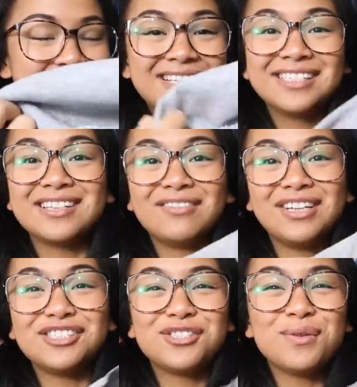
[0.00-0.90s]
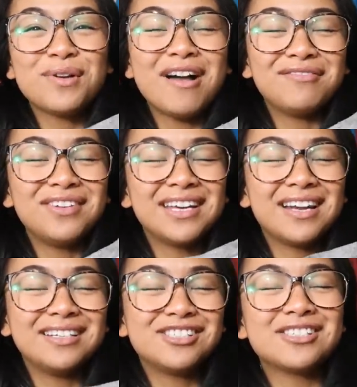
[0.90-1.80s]
I just love it. It's so comfy,
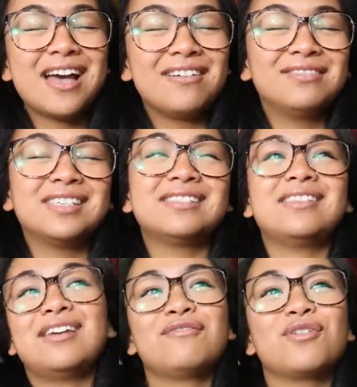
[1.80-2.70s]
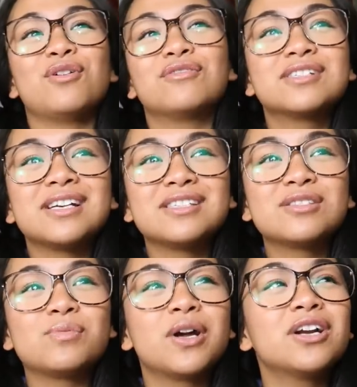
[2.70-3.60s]
and I just have this thing for
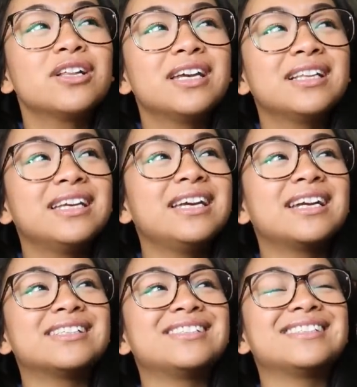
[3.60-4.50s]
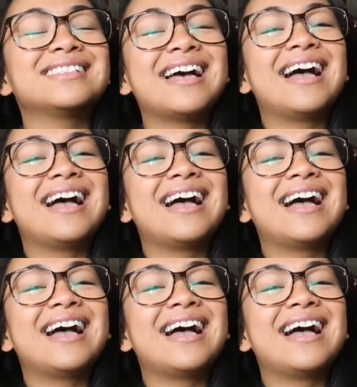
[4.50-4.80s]
oversized sweater lately, and it's just